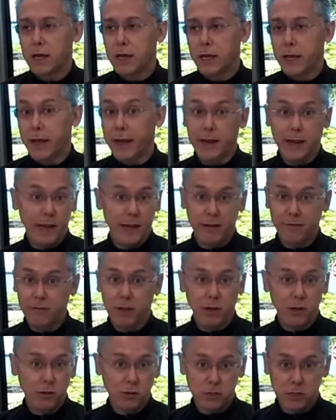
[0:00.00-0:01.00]
and I have
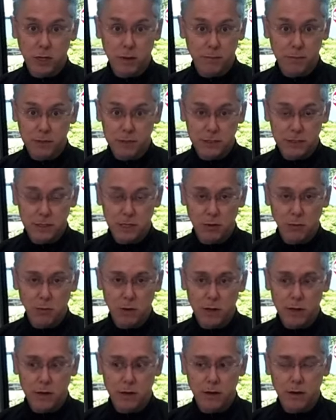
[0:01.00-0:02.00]
not hooked up to city
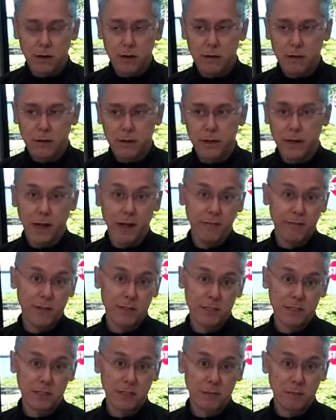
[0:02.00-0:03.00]
water, it
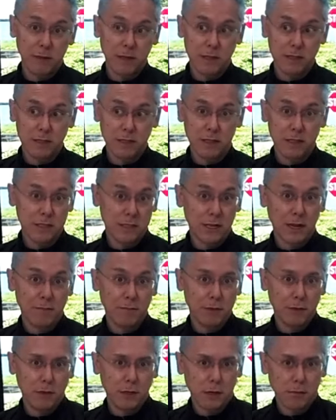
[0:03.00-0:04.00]
obviously means that it's time
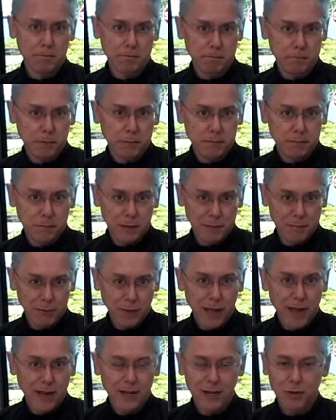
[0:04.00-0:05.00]
to dump my
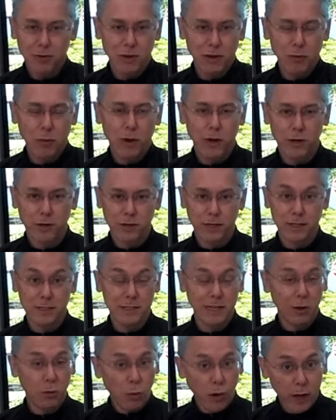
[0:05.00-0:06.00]
black and gray water tanks.
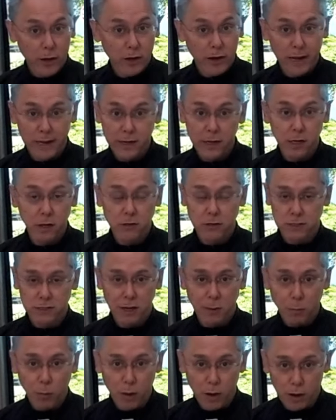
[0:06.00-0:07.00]
That water had to go
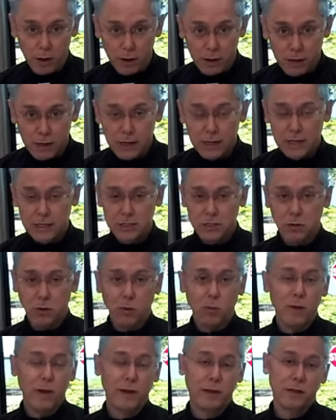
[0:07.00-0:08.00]
somewhere, so it
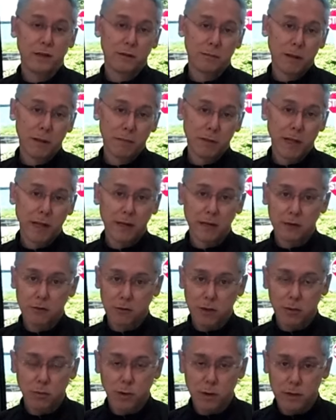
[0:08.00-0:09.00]
went into my black and
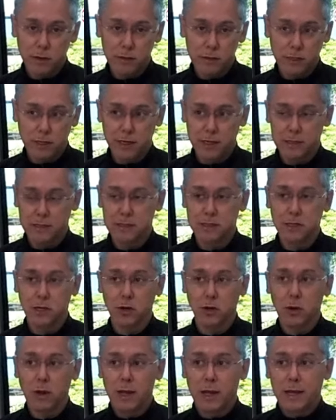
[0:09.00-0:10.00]
gray water tanks.
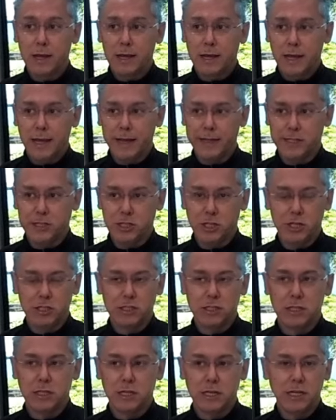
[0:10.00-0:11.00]
So it's just
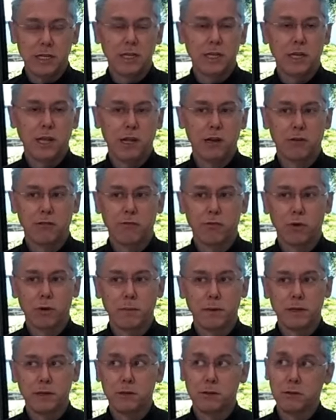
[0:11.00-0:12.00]
an indicator for
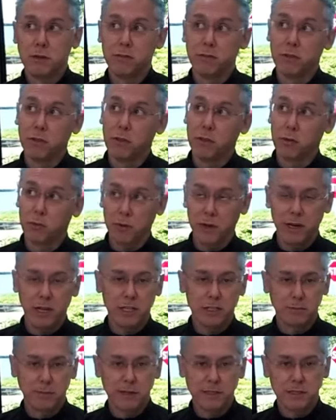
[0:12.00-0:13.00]
me to, even though the
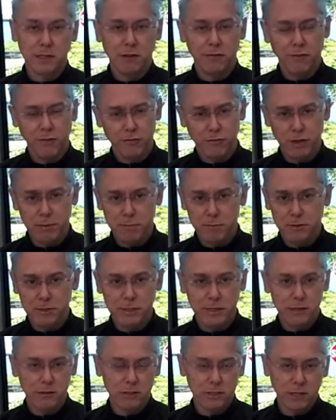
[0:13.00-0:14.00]
readings may say
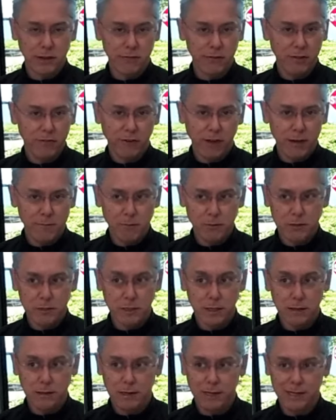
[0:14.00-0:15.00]
50% or
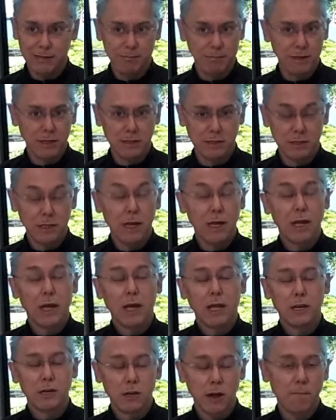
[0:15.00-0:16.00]
75%, it means
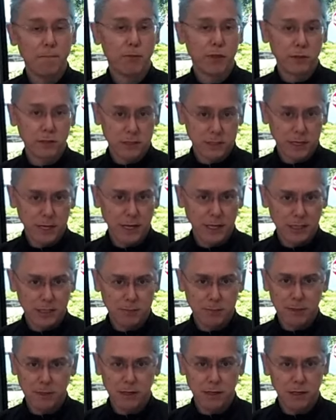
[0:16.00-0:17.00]
dump those tanks
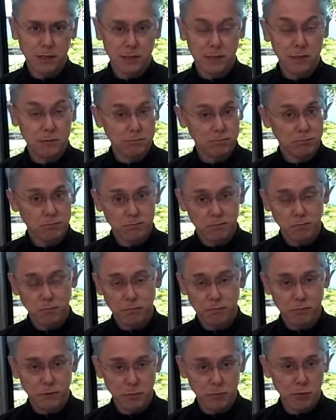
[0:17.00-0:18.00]
because
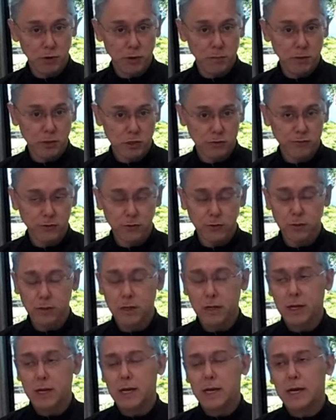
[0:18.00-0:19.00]
they're pretty much full.
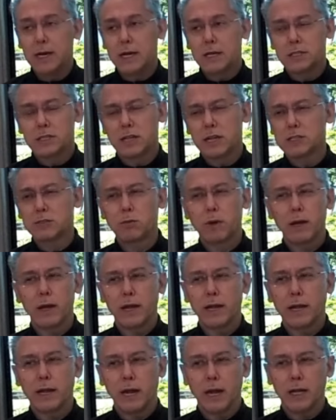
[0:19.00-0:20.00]
So that's
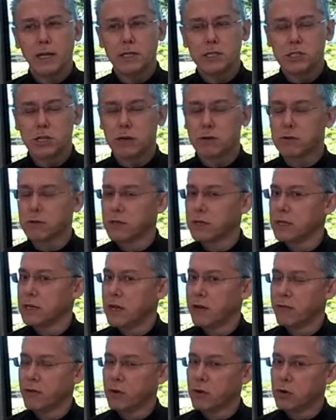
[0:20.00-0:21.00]
why I generally
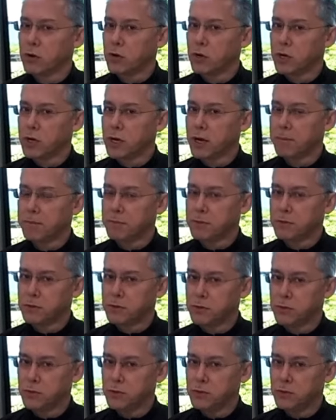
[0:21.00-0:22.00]
never hook up
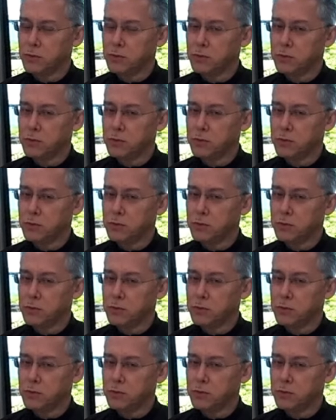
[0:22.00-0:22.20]
to